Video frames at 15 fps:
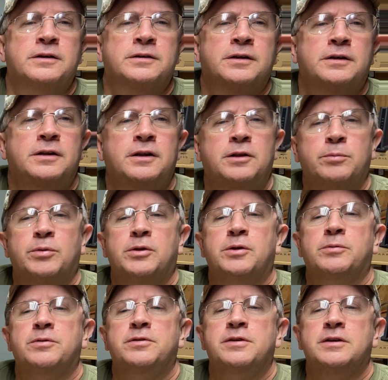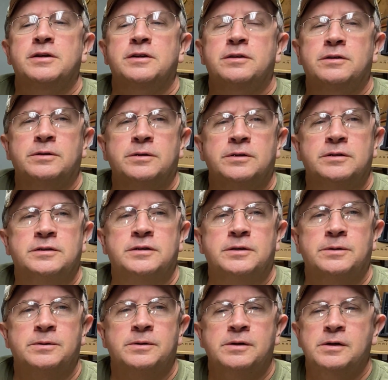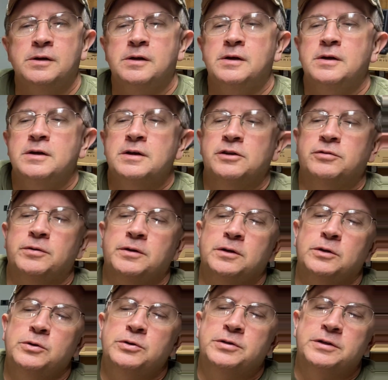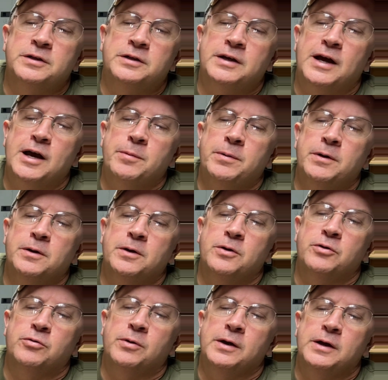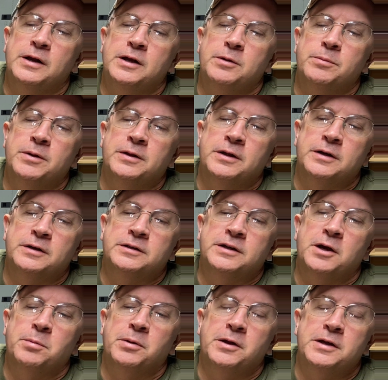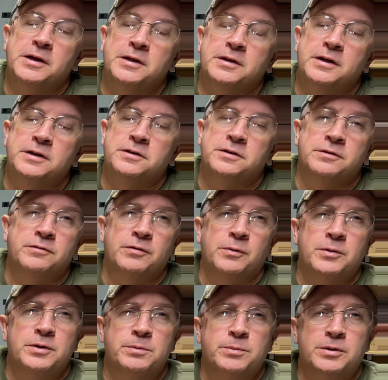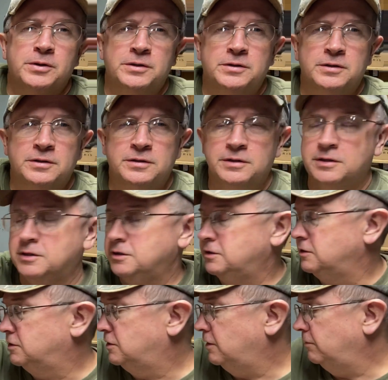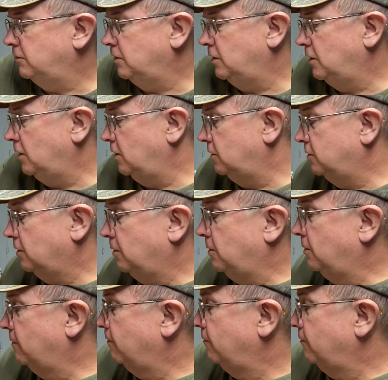so that the bullet will sit into it. So it's really loose. The top here goes right in, but then it's got plenty of tension for when the bullet's seated and shoved in there. So